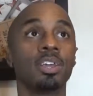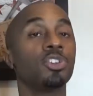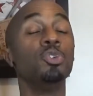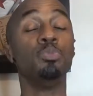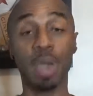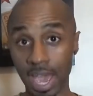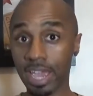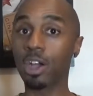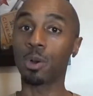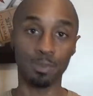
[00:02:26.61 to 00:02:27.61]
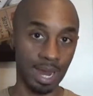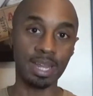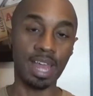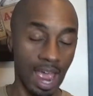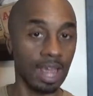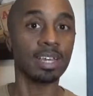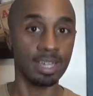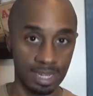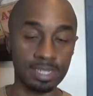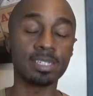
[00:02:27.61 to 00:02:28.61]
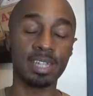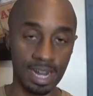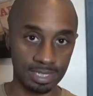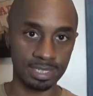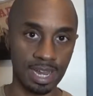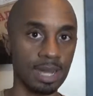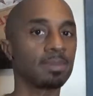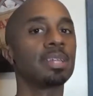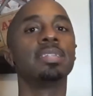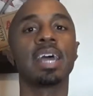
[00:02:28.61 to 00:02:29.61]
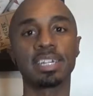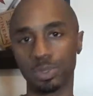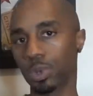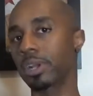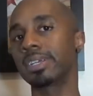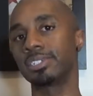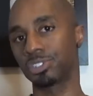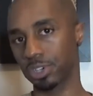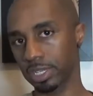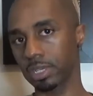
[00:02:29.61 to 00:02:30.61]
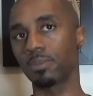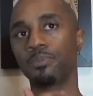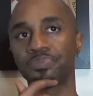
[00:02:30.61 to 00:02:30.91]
you may or may not get stage time. And that's where it gets tricky.